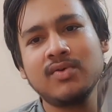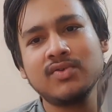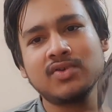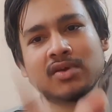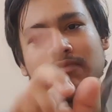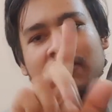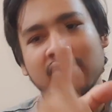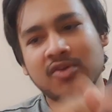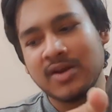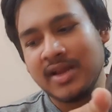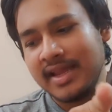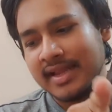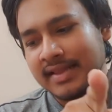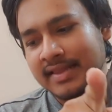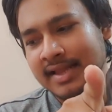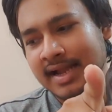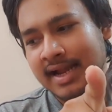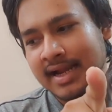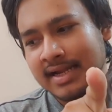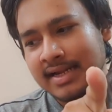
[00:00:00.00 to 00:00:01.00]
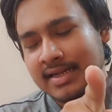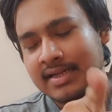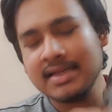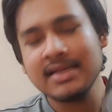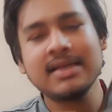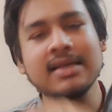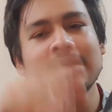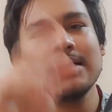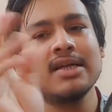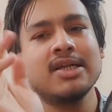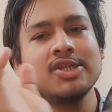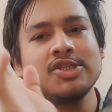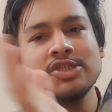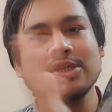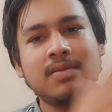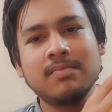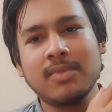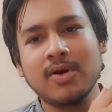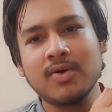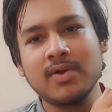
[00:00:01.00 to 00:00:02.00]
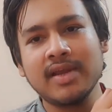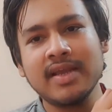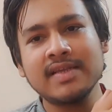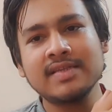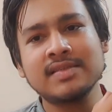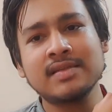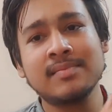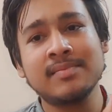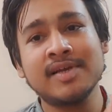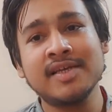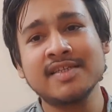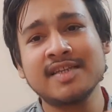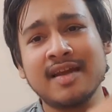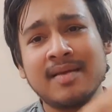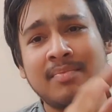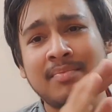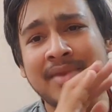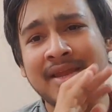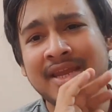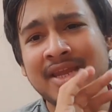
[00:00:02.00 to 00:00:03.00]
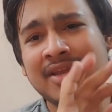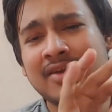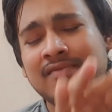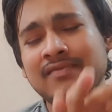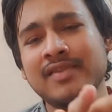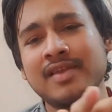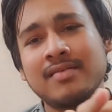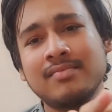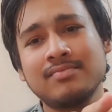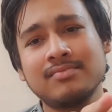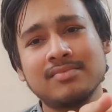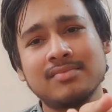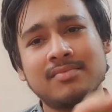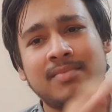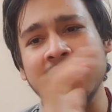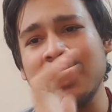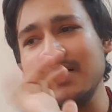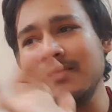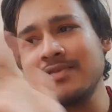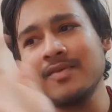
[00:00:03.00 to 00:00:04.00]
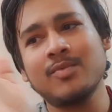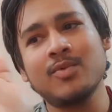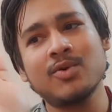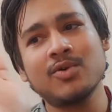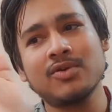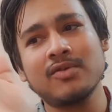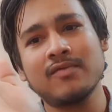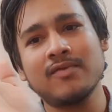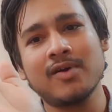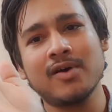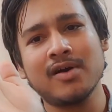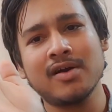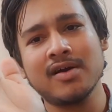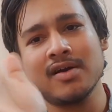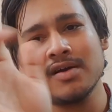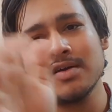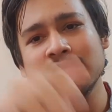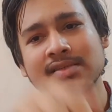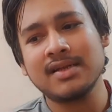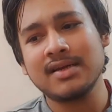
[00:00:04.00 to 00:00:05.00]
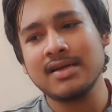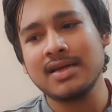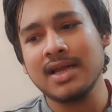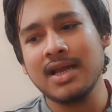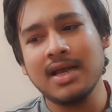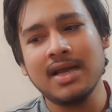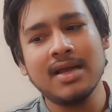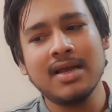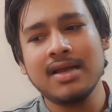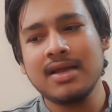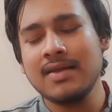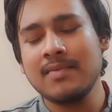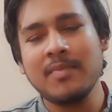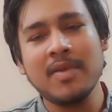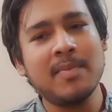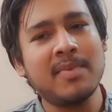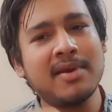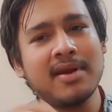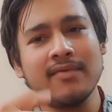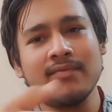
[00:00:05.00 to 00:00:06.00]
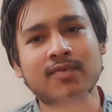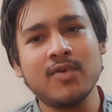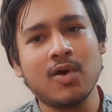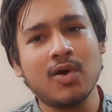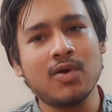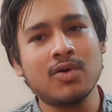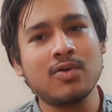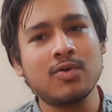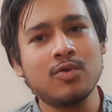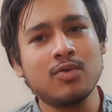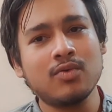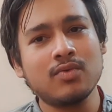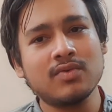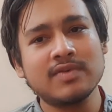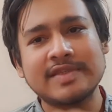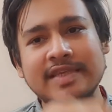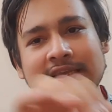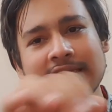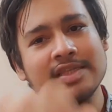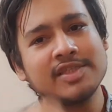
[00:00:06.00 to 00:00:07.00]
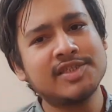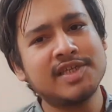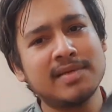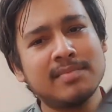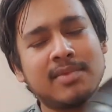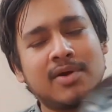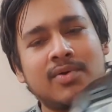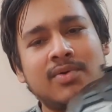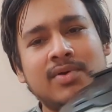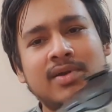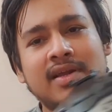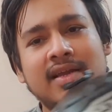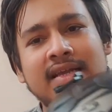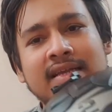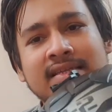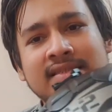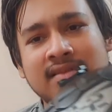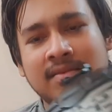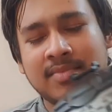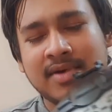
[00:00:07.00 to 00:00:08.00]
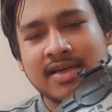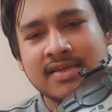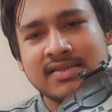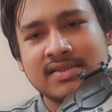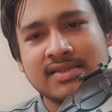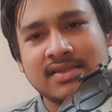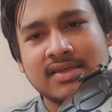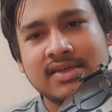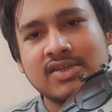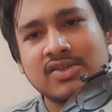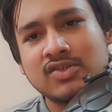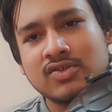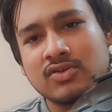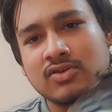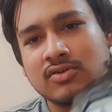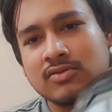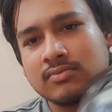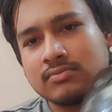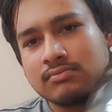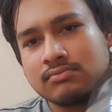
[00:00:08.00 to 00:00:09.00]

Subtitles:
So if you like that, chin mounting is the best, and many of the moto vloggers and people I've talked to say chin mount is the best. So